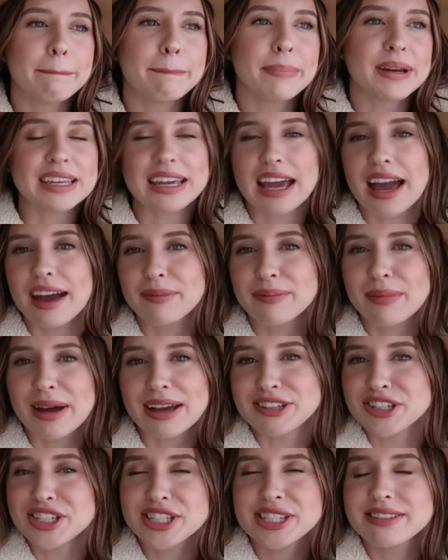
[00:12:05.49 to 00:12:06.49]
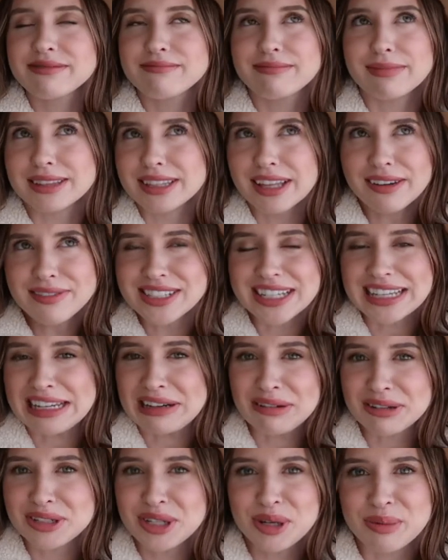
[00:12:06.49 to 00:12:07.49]
But yeah, I just loved it in
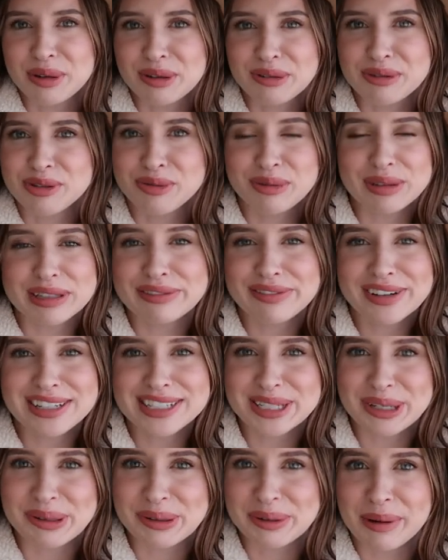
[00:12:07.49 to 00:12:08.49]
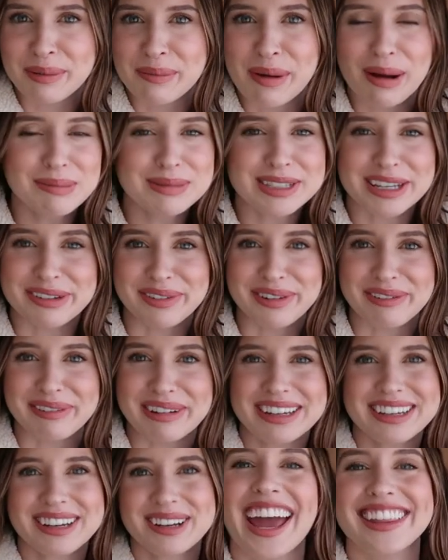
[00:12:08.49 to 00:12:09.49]
October. It was really fun to go to my mom's every
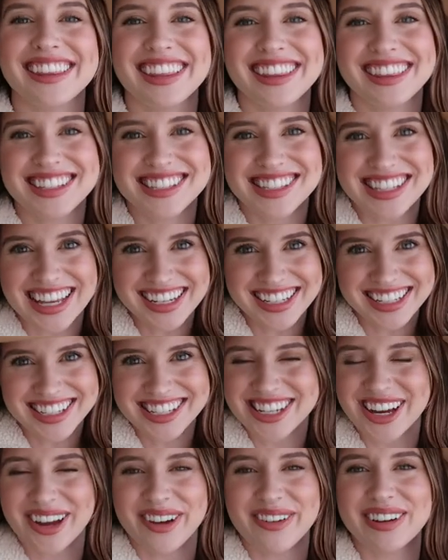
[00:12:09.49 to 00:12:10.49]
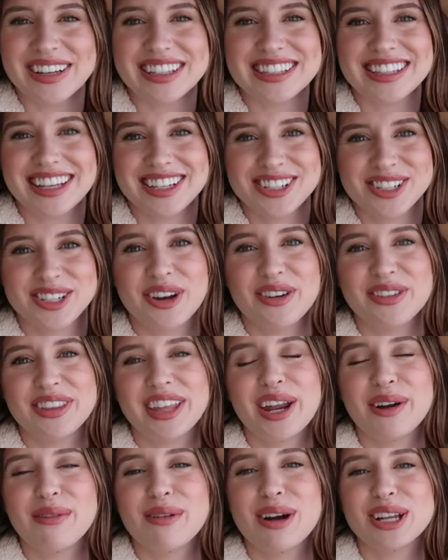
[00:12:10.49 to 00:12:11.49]
week. And then the second show is a show
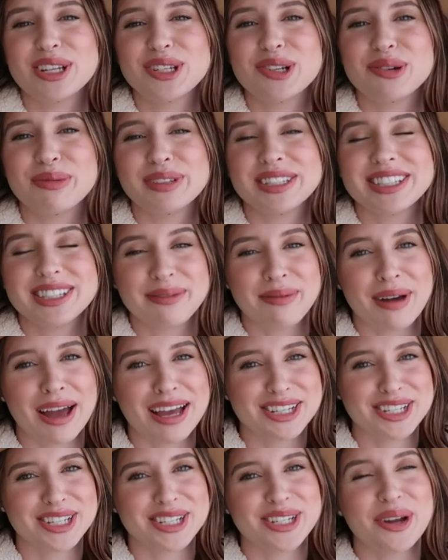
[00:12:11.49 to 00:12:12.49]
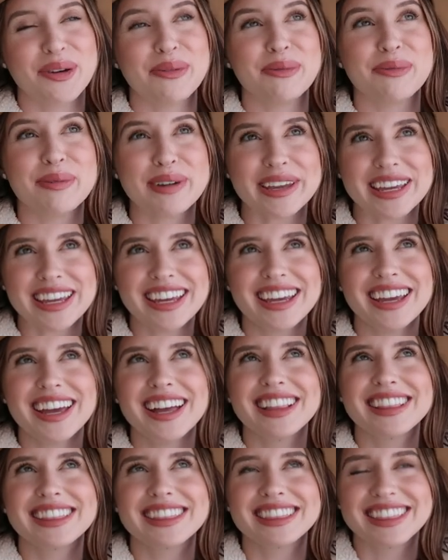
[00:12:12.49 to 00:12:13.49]
that I watch with Sebastian. We
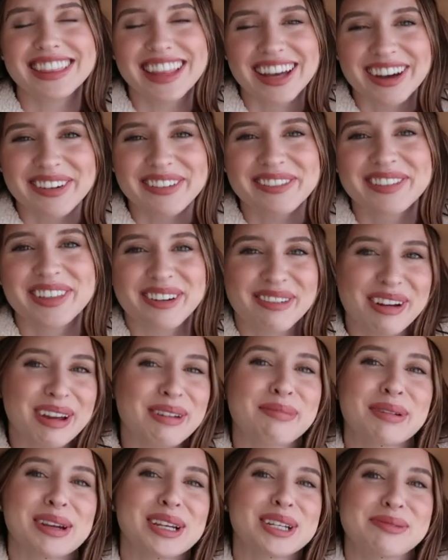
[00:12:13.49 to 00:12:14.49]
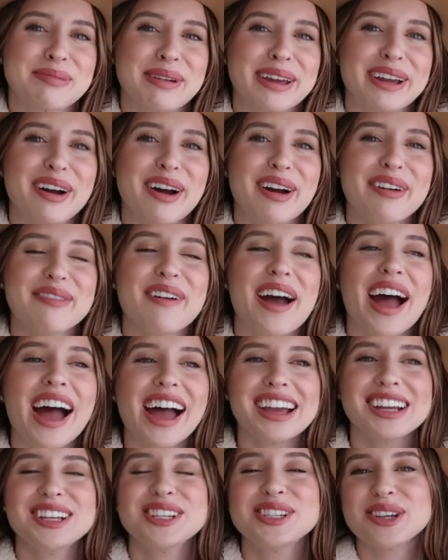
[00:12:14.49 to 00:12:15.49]
love The Great British Bake Off.
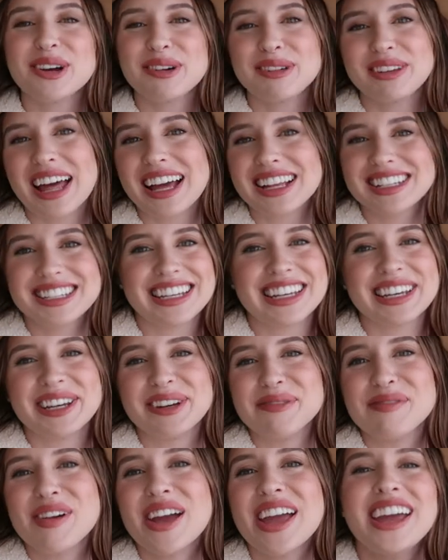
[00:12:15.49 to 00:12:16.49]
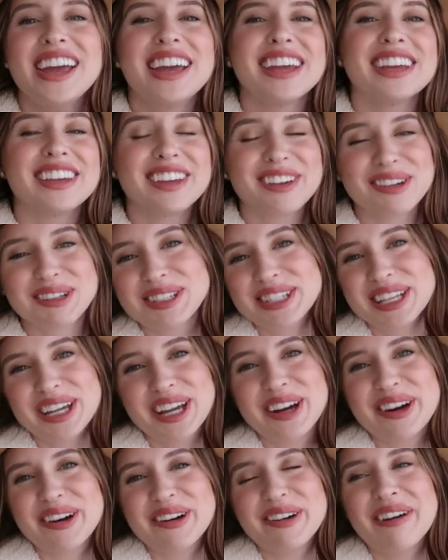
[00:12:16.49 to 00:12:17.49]
I showed that to him years
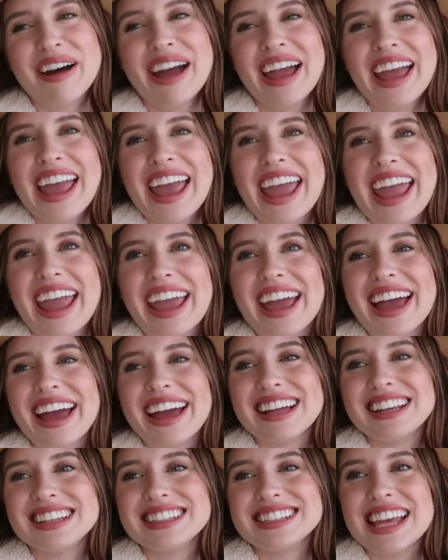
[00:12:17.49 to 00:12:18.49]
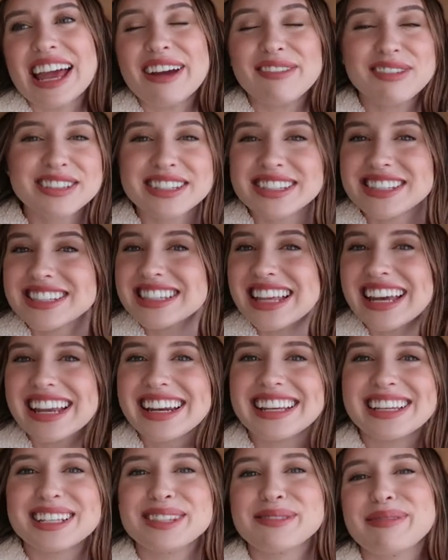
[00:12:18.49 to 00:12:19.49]
ago, and ever since
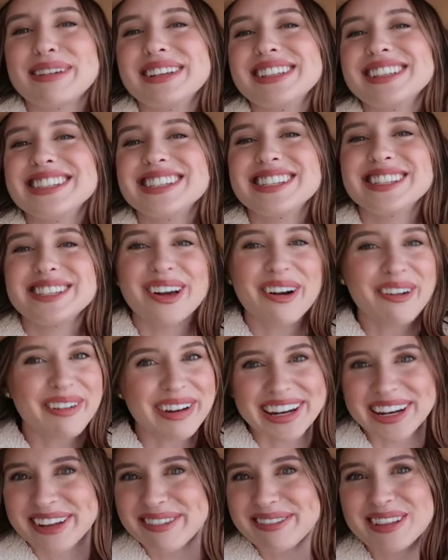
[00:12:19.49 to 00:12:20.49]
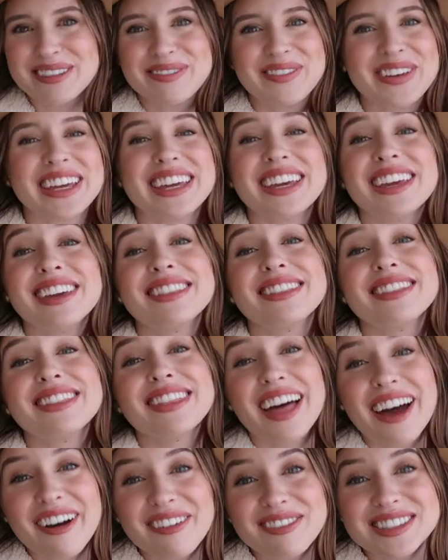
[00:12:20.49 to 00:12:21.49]
then, he's been so in it with me. He
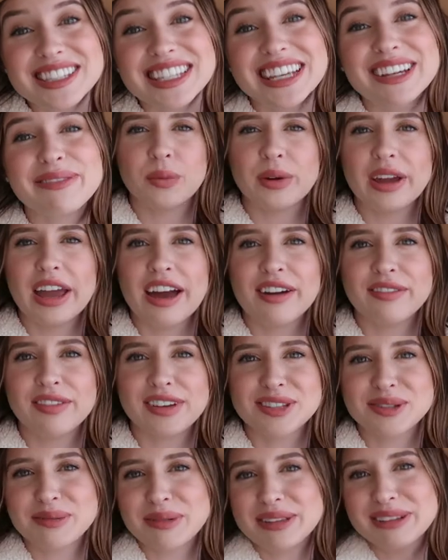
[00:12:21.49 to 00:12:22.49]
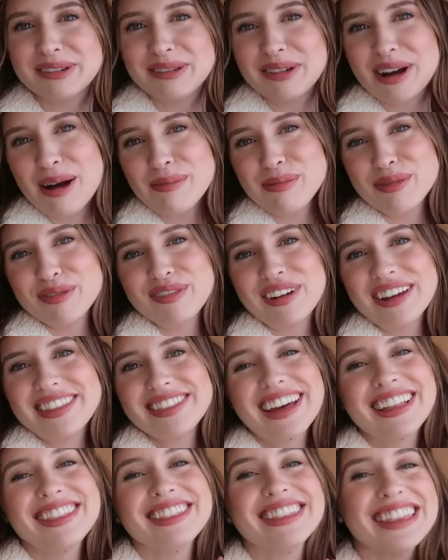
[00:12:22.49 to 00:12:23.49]
loves it. We have a sweet little couple
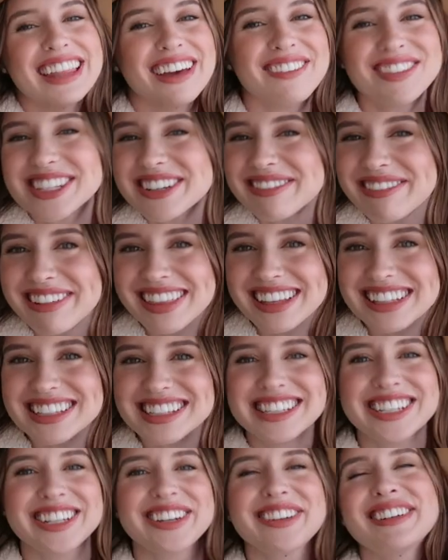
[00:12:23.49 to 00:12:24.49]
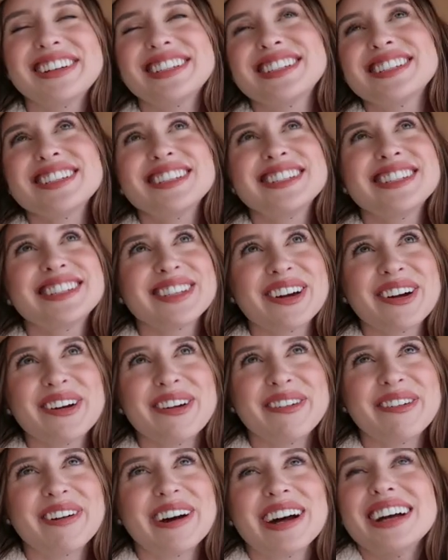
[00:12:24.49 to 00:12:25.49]
friend that loves it with us too.
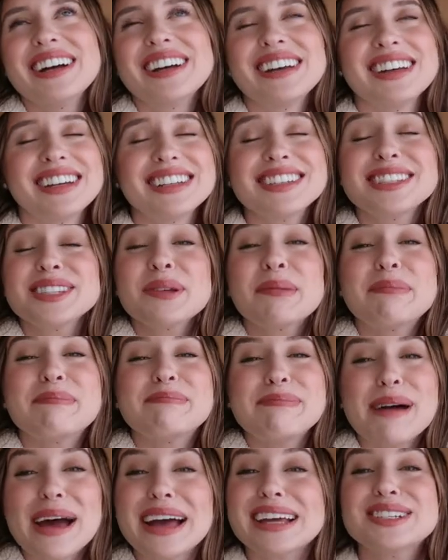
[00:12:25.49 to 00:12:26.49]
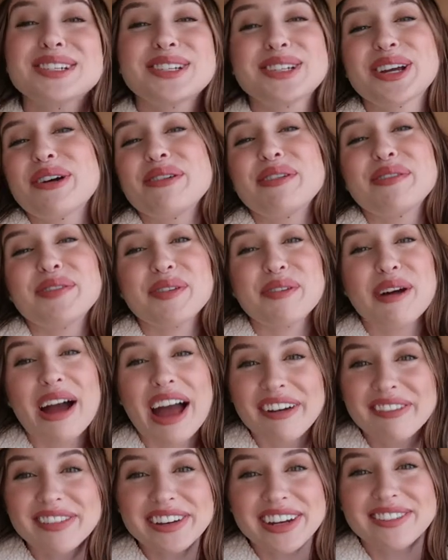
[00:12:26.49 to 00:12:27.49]
It's the best show. If you
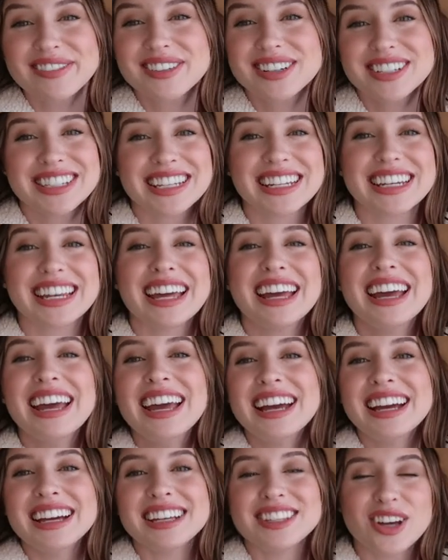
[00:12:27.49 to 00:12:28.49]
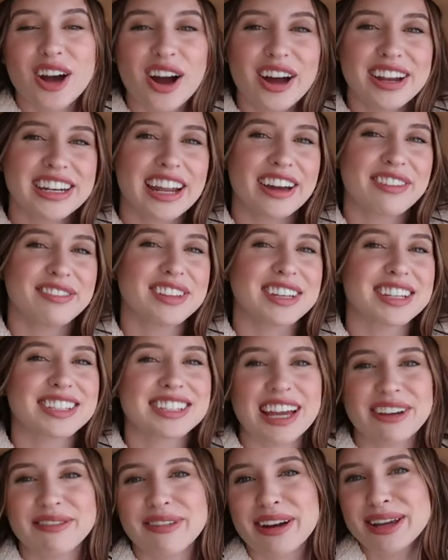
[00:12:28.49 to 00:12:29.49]
haven't ever seen it, it's on
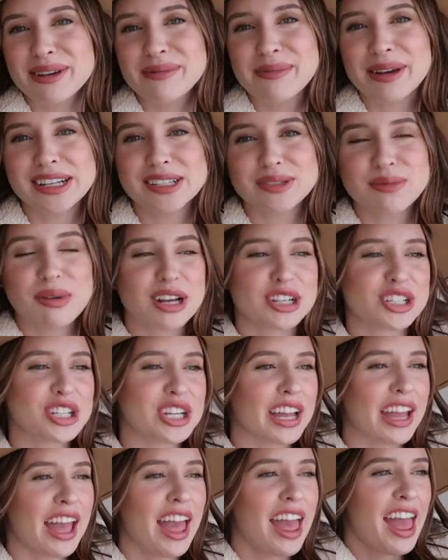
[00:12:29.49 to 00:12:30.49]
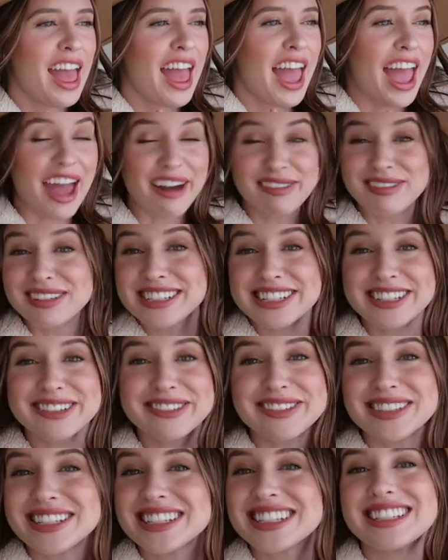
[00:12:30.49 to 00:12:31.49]
Netflix. I recommend watching every
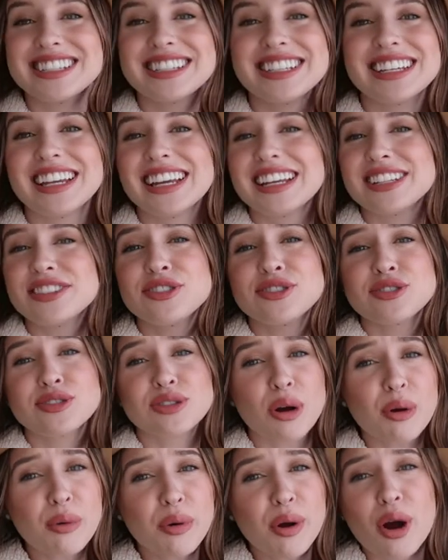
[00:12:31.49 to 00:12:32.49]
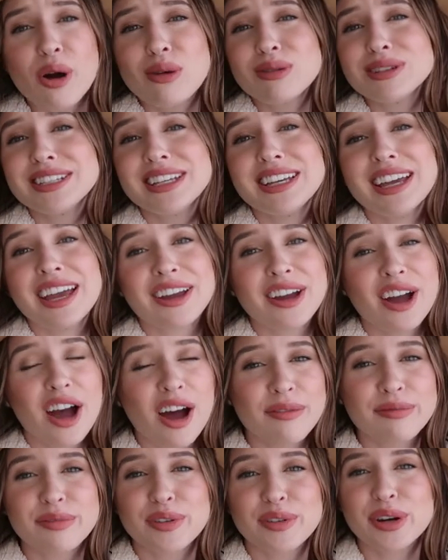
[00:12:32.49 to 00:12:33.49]
single season. It's so cozy and
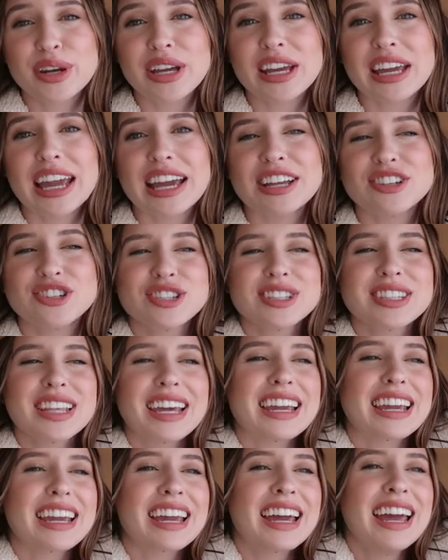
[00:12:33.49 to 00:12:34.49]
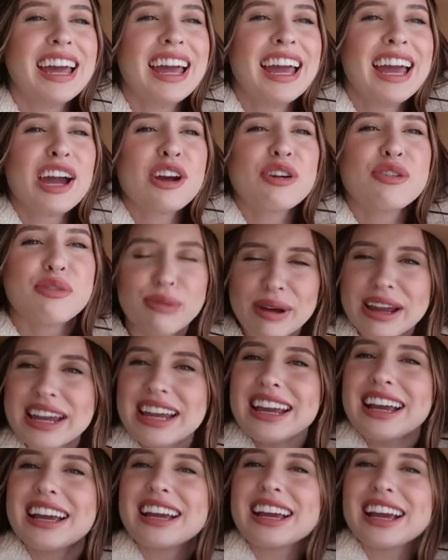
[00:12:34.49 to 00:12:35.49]
comforting and just like
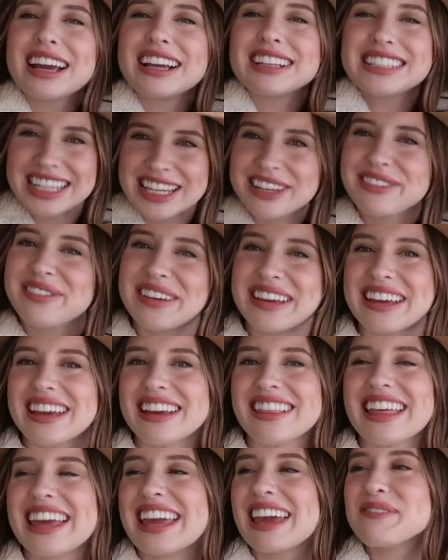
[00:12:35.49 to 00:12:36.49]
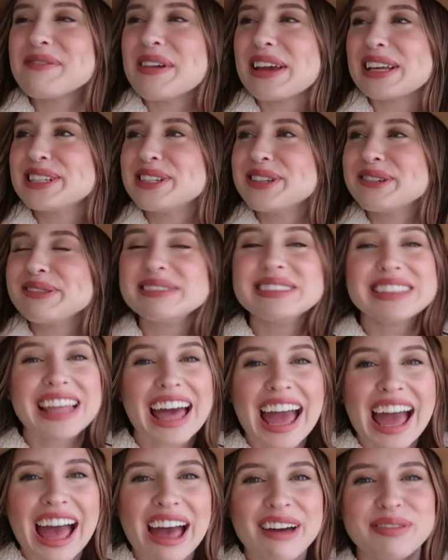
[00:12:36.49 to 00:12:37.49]
great TV. Like it makes you
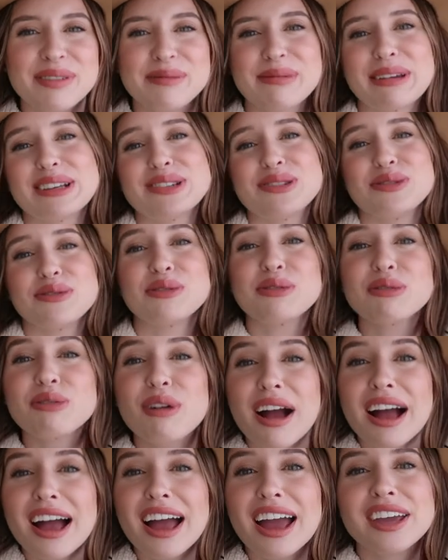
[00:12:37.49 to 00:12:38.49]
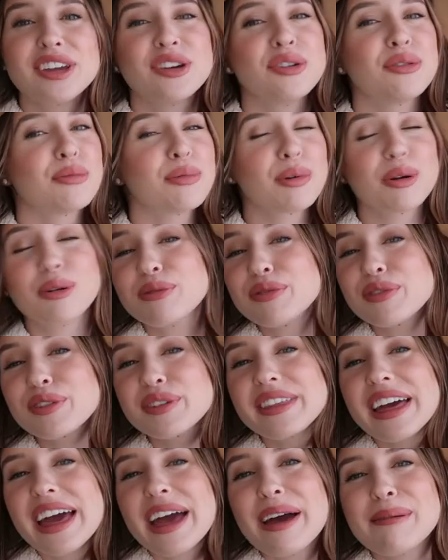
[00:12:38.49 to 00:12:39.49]
laugh, it makes you cry, you root
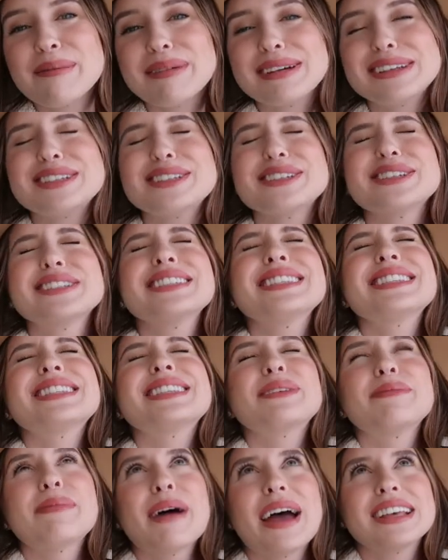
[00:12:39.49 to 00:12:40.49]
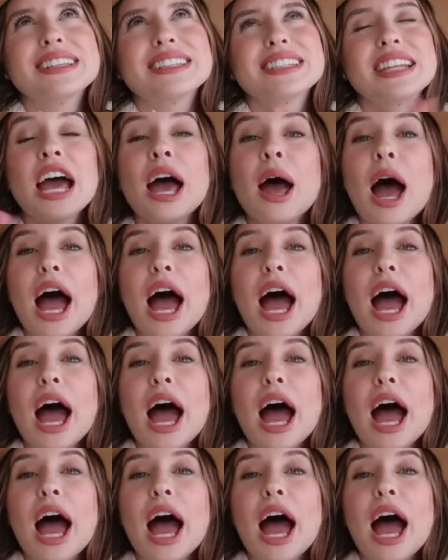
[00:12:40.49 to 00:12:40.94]
for them. It's just the best.